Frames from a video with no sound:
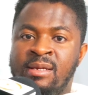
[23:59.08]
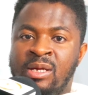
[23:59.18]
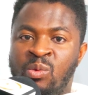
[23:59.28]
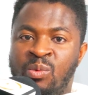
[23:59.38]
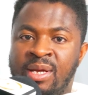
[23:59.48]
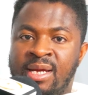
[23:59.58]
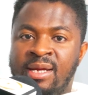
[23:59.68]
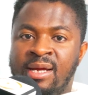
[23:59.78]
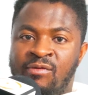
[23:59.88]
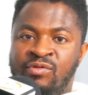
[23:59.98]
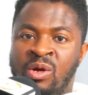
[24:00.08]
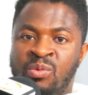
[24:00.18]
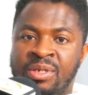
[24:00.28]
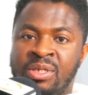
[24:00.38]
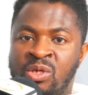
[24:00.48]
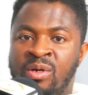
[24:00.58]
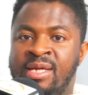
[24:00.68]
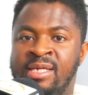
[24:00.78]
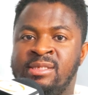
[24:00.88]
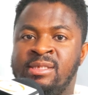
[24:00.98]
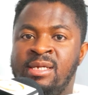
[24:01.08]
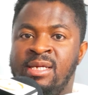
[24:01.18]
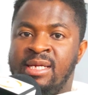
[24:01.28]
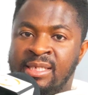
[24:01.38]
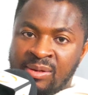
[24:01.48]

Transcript: a week after winning your case. It